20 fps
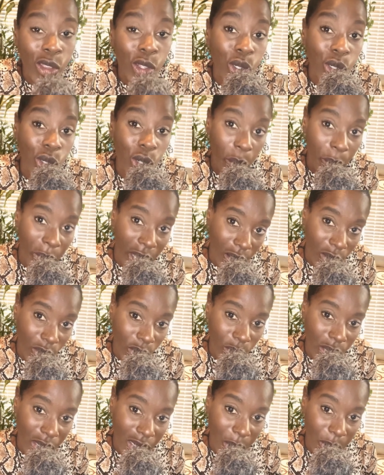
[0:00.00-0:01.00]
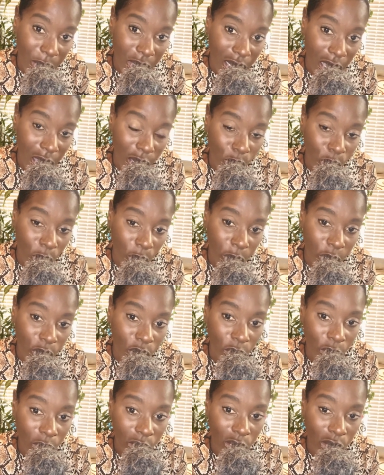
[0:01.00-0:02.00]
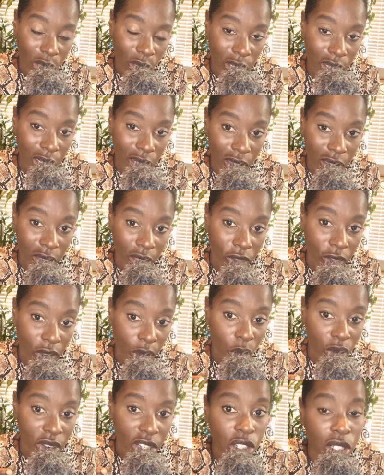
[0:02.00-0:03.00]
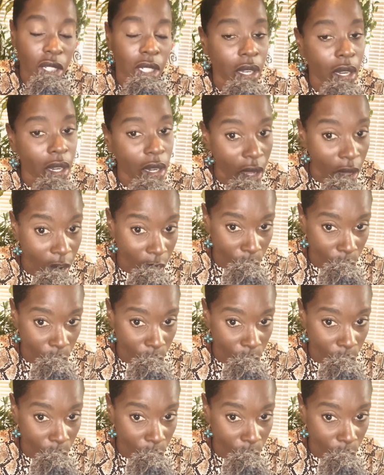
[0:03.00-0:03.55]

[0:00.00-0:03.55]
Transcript: Start making those steps in October so you can start to see the flourishing